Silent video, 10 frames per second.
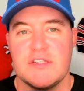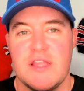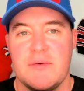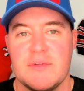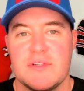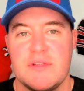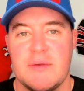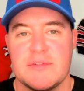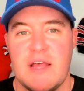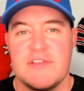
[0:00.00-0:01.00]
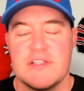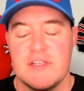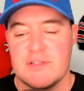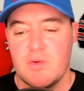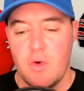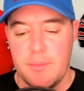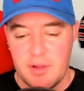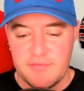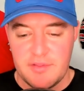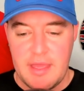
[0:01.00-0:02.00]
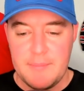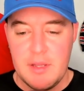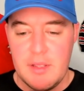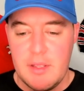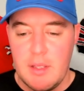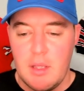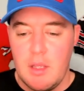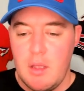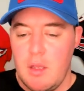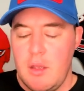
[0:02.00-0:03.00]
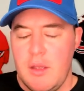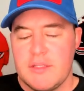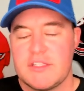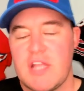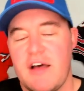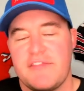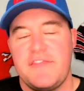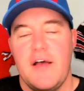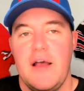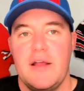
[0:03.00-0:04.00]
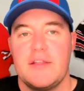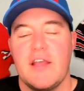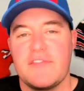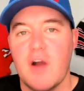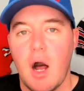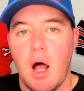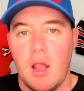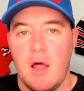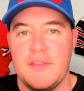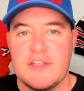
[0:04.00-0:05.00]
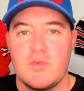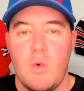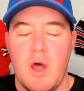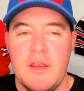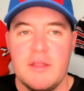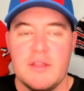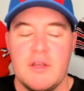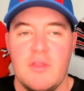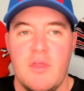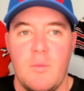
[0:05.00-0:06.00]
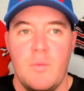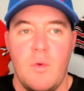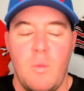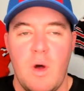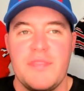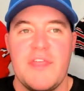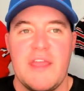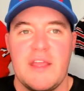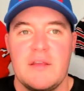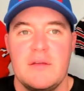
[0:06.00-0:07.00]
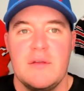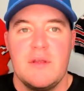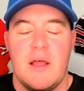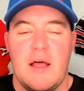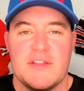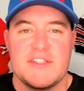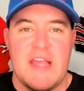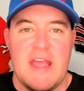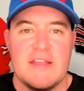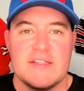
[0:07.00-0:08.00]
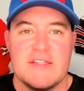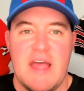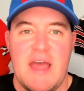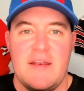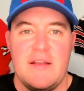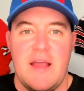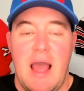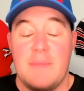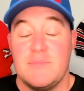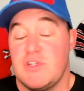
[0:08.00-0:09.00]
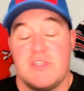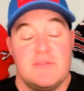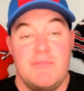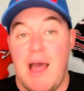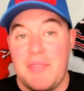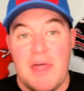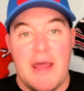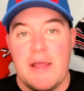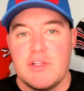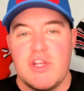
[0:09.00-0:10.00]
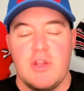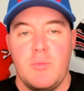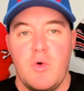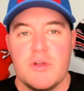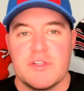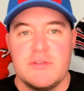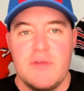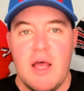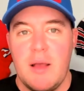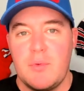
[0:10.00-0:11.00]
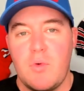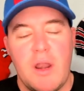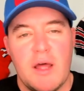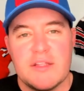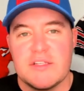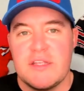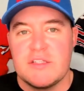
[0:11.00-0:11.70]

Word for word: That was, that was obviously a storybook for them. It's tough, tough call on this one. You know, the, the one thing I'll say is that I'm just not that high on Chandler Morris, um, quite honestly.